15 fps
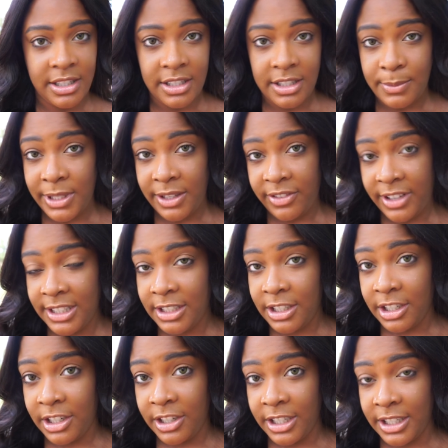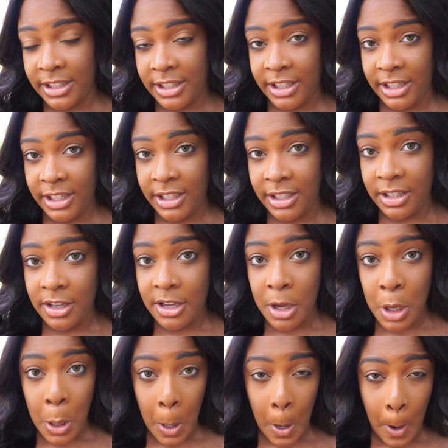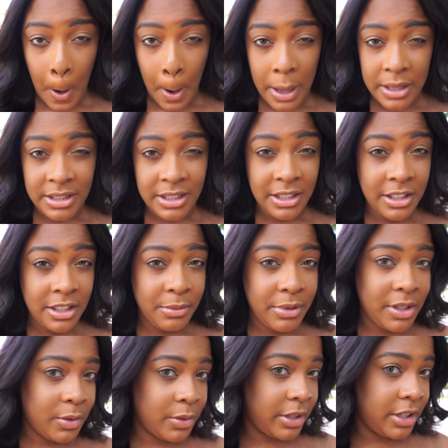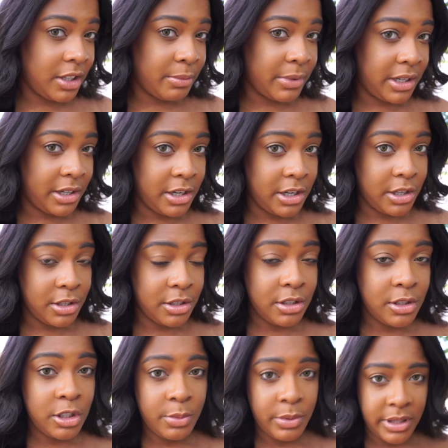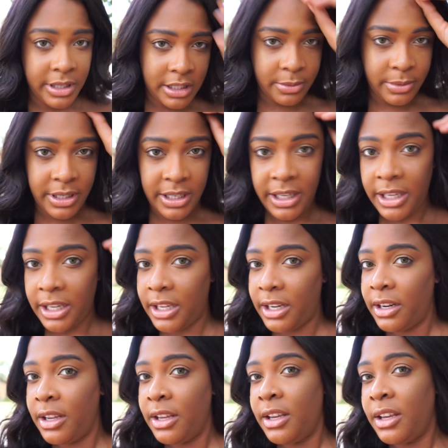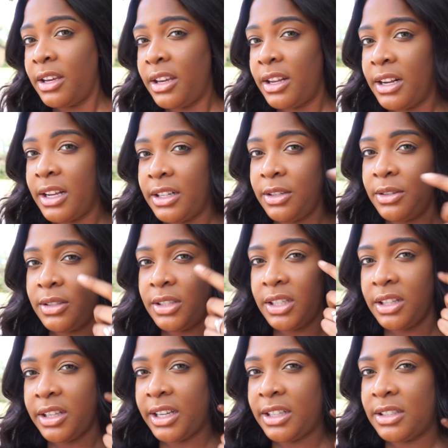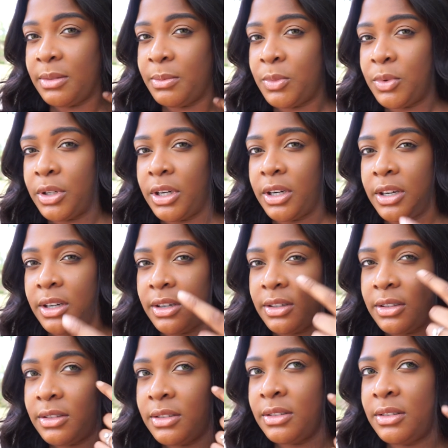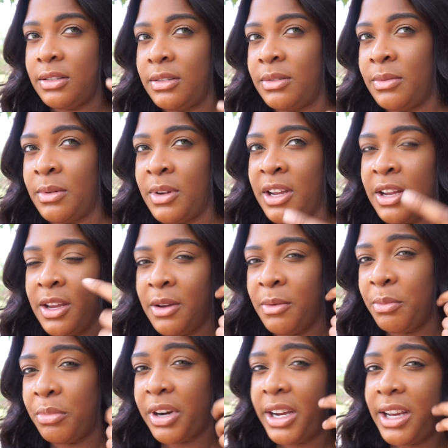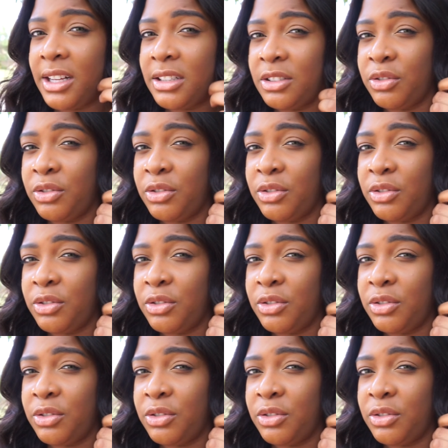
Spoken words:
This is my face currently. I see a little bit of oil on my nose, but that's about it. I do see like some more breakouts